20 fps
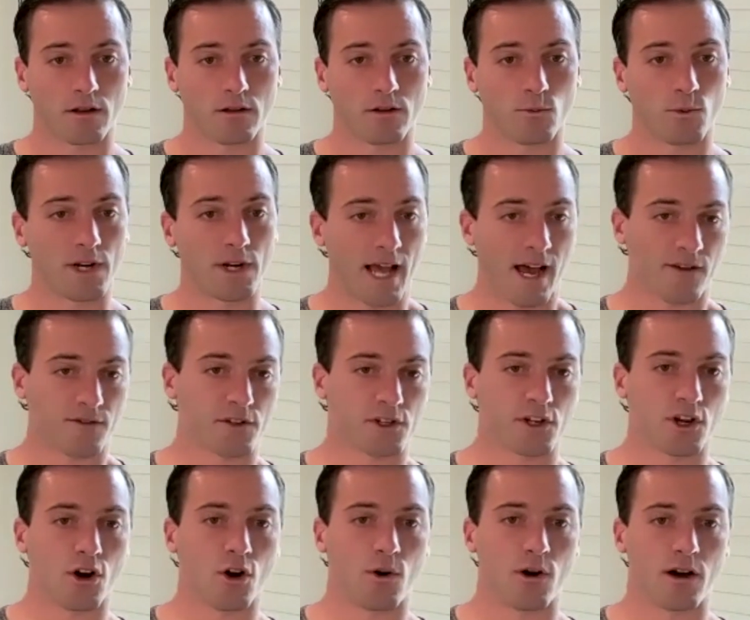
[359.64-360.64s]
We'd have to
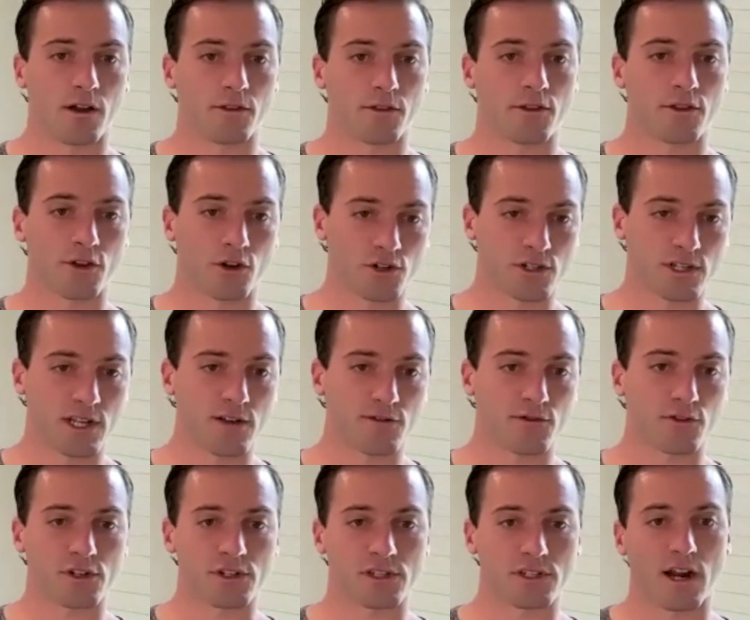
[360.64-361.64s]
go on Thursday
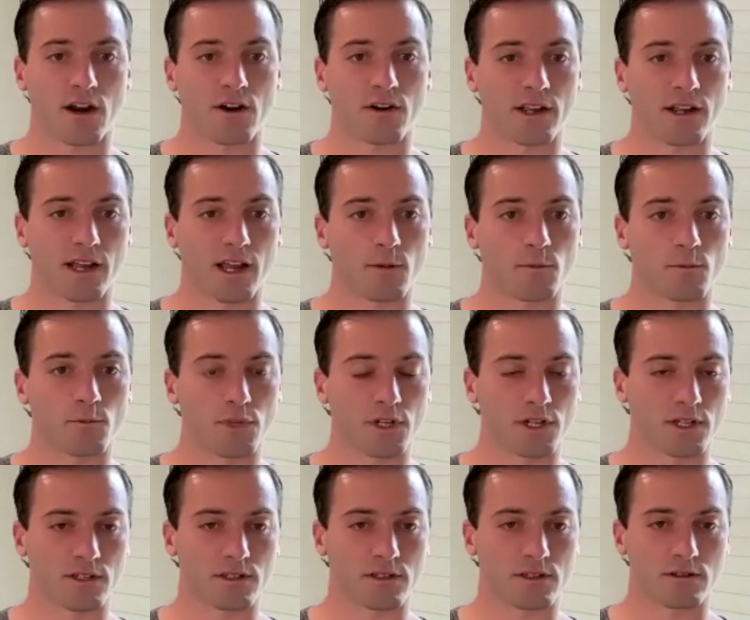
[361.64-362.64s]
for a Saturday game
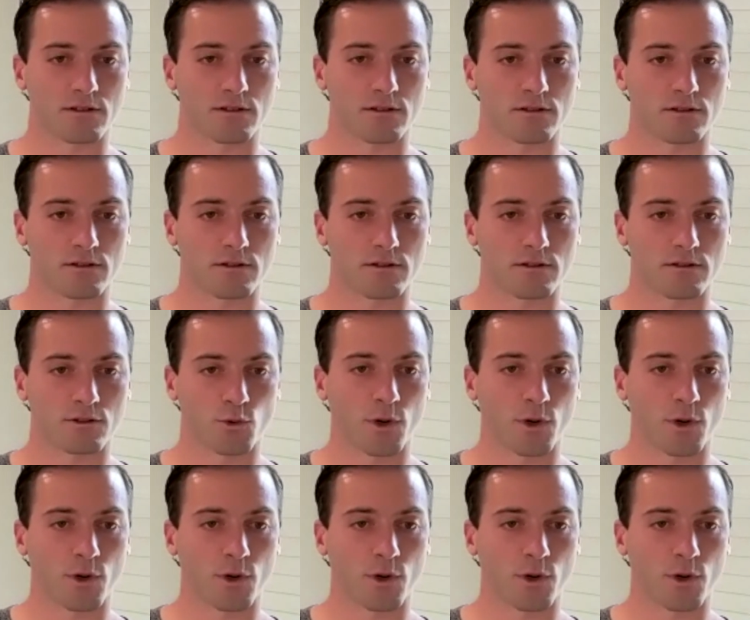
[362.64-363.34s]
because 3